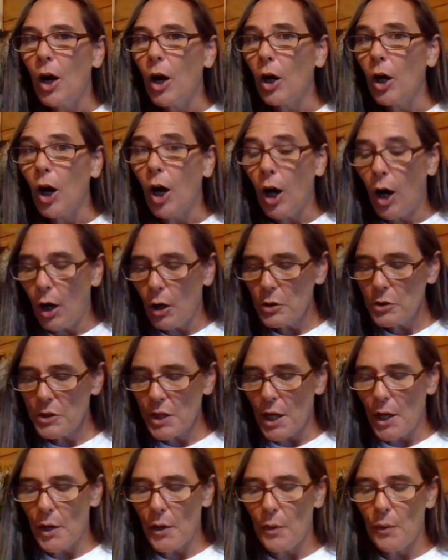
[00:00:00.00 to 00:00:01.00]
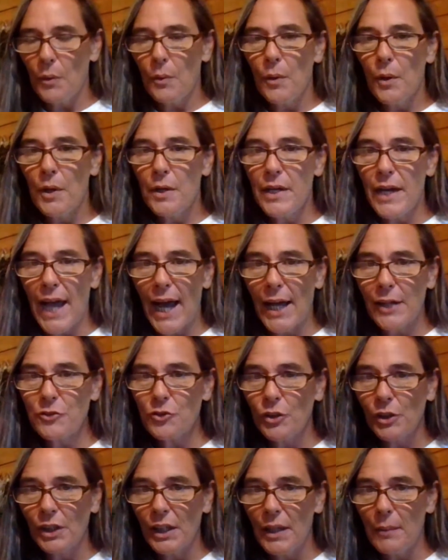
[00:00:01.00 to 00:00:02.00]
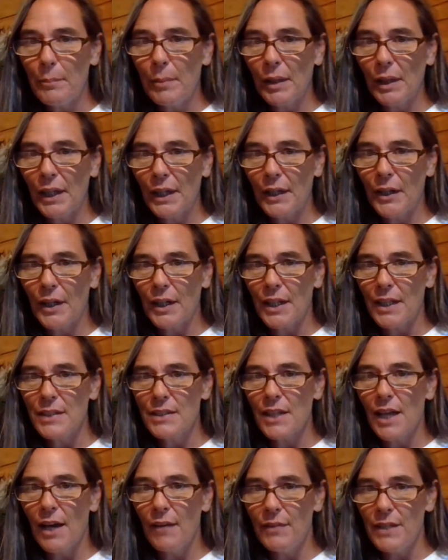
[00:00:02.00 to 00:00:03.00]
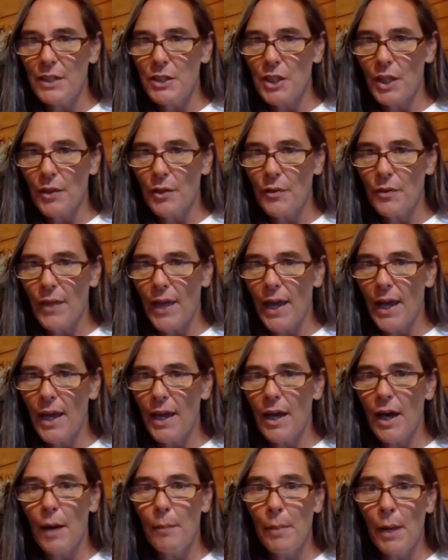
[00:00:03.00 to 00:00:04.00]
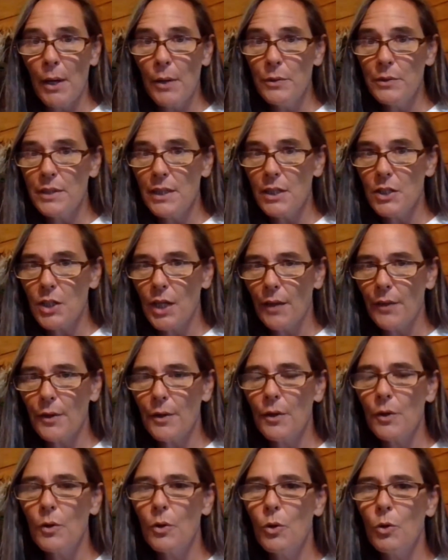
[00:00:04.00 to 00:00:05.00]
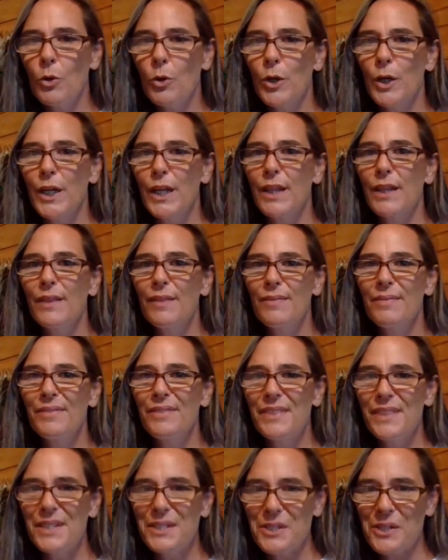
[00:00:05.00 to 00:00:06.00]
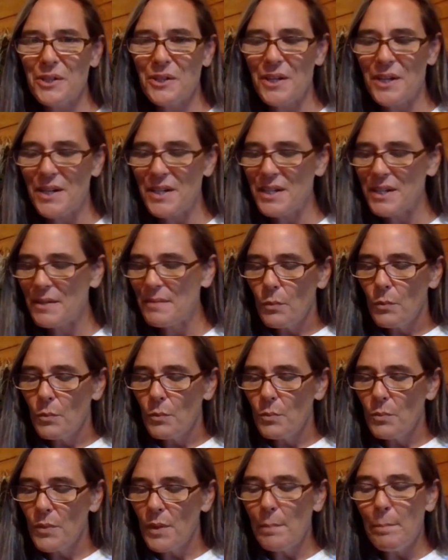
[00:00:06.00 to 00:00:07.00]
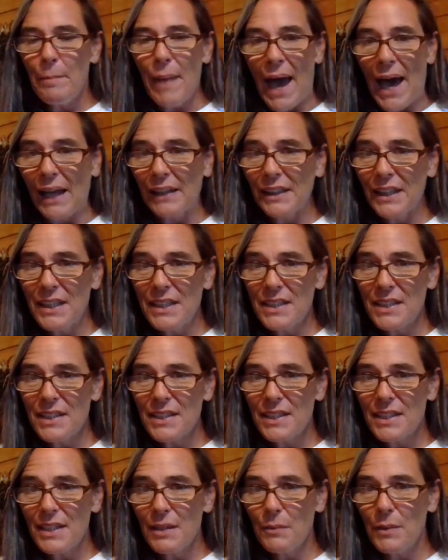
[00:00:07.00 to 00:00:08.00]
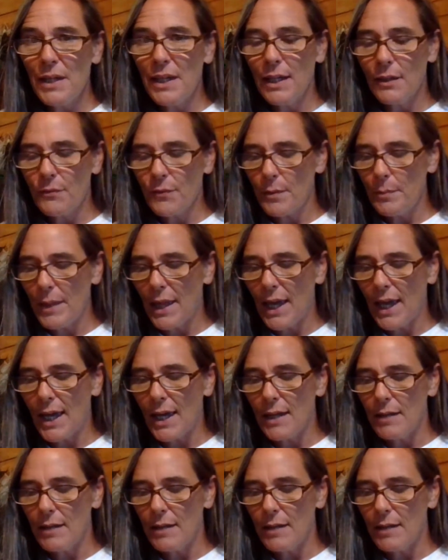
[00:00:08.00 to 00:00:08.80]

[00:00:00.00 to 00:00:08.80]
are also naturally polarities of each other. They oppose each other on the chart. The balance that we get from that